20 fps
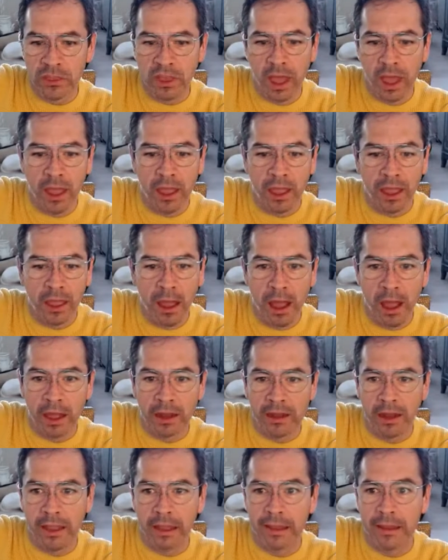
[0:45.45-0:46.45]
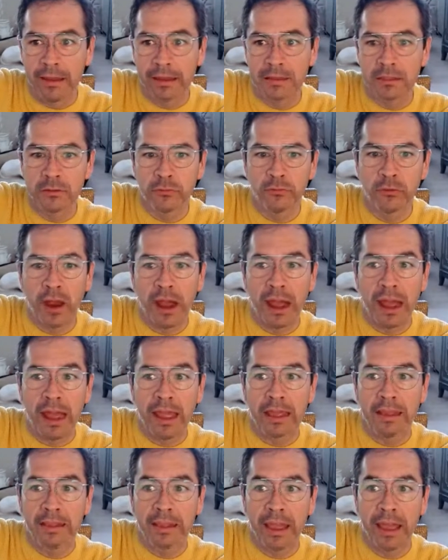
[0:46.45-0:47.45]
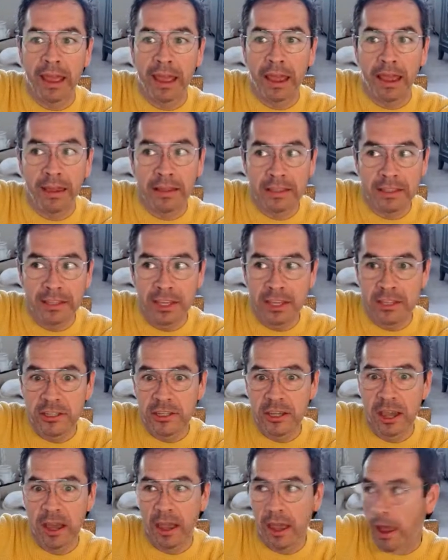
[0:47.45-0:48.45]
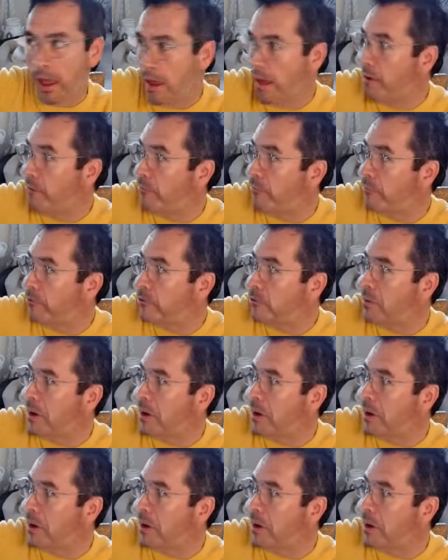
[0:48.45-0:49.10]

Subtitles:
Thank God it's Friday, TGIF.